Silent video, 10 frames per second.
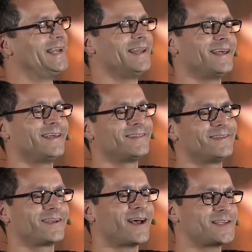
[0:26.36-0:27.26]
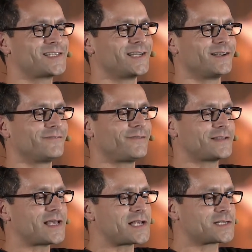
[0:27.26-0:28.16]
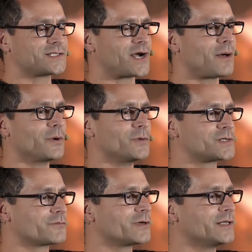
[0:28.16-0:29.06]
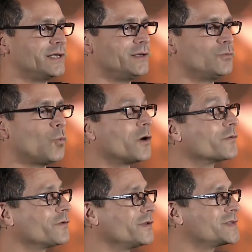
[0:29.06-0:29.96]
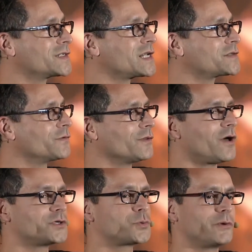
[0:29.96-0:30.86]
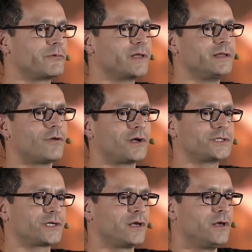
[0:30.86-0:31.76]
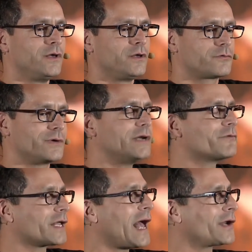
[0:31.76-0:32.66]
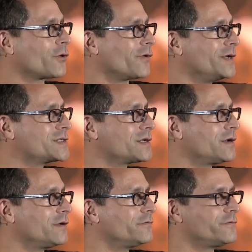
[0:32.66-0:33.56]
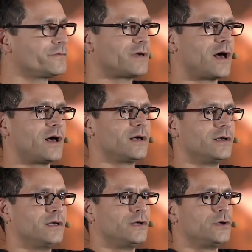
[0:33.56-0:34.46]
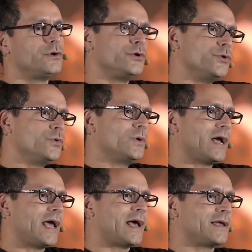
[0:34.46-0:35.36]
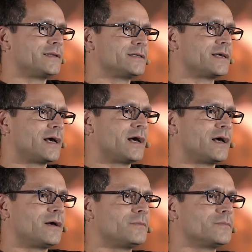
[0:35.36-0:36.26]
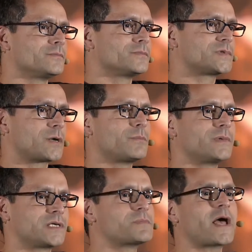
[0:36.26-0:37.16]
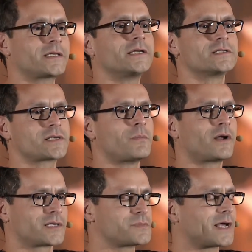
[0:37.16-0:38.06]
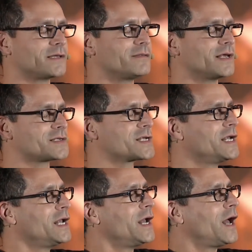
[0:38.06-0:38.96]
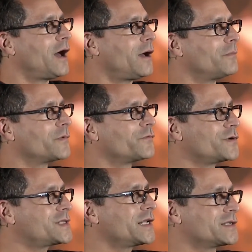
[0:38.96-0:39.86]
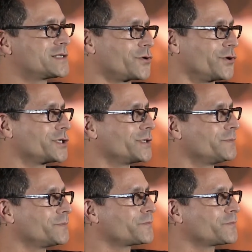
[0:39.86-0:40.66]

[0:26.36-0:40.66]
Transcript: and, uh-huh. uh, the guys did a fantastic job. It was a really wonderful and successful launch. We really launched three different categories of uh, new and um, some expected and some unexpected things. Um, the first thing is search.